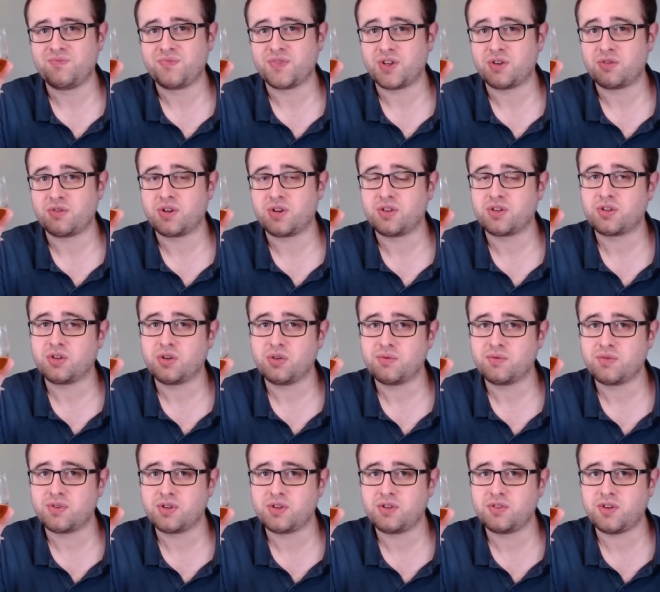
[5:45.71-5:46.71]
a rather
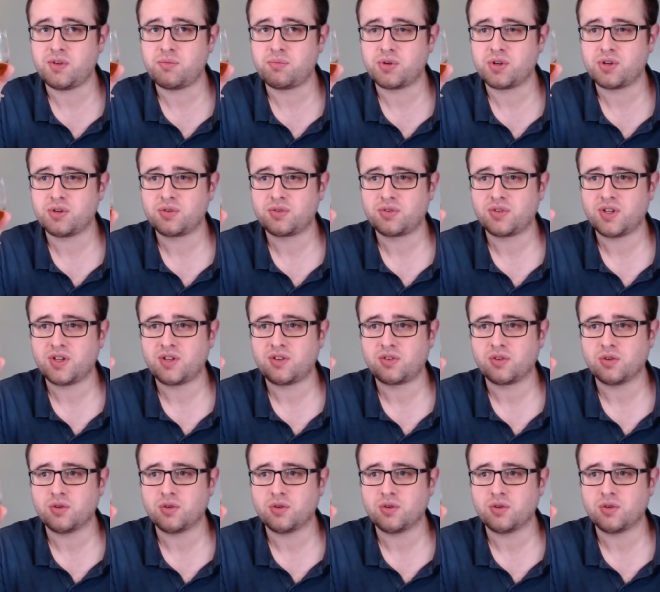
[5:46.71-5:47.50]
convoluted process